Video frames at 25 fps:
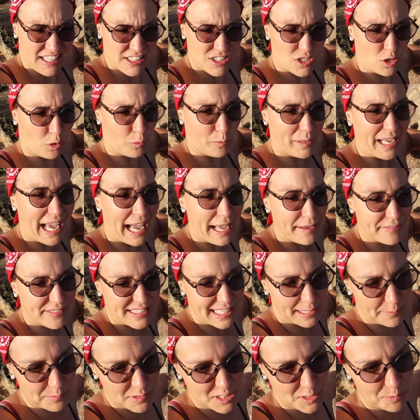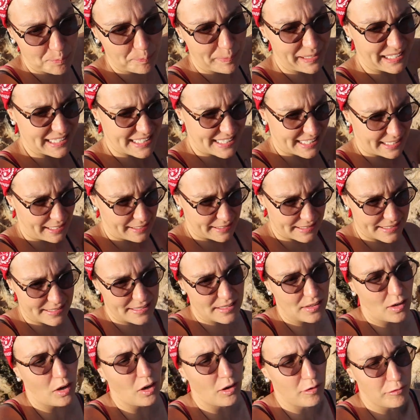So we have some
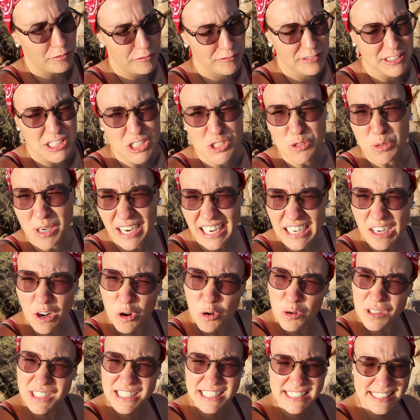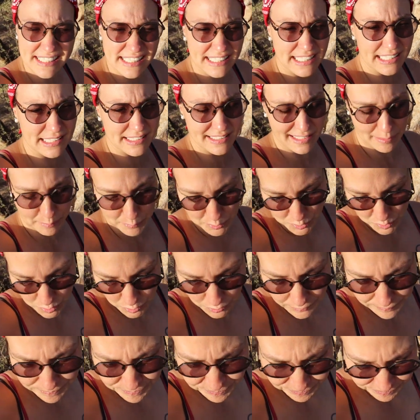species of which you can only see in
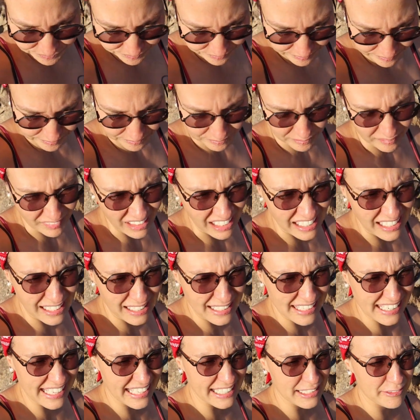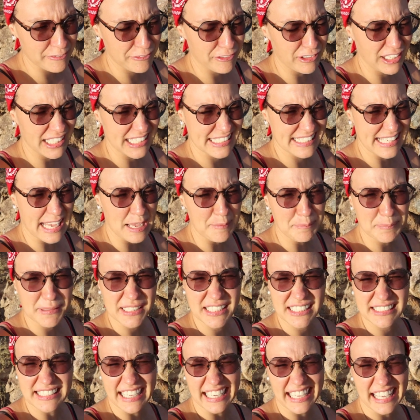Samburu. Like, for
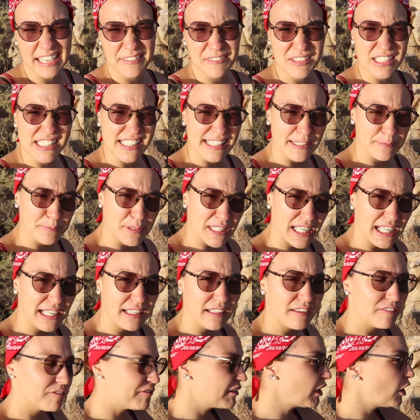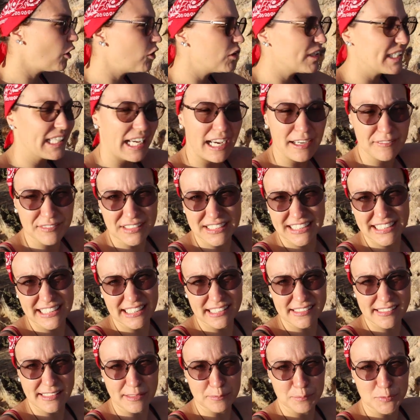example, the Gevi zebra, we only have it
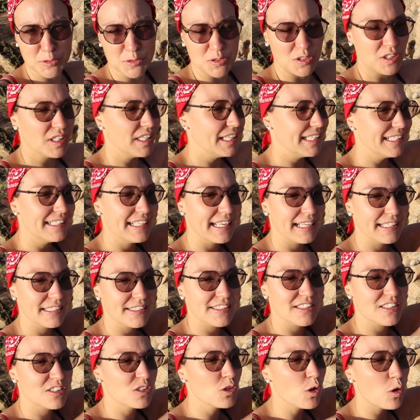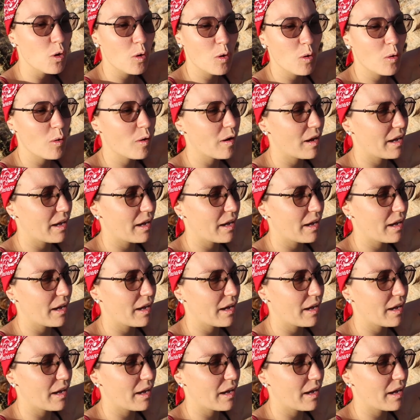here in Samburu. There's no...